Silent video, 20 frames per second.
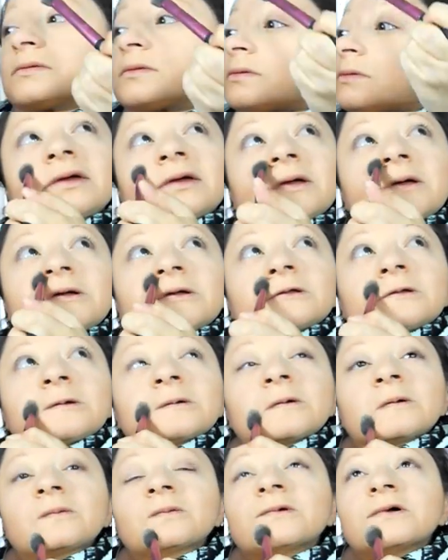And
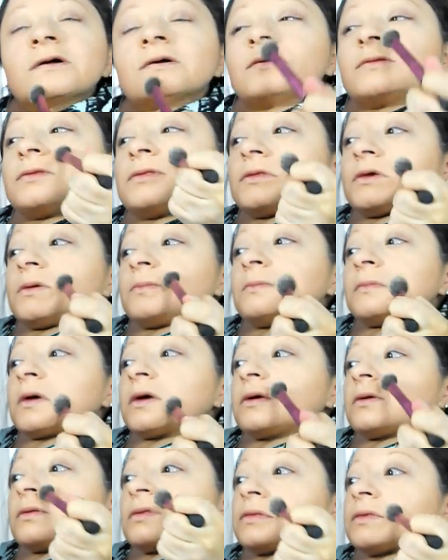around the
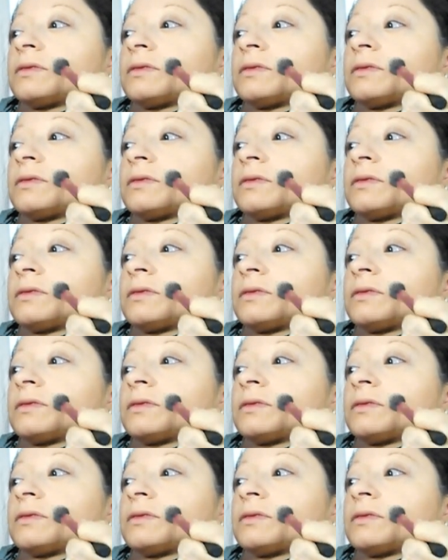mouth.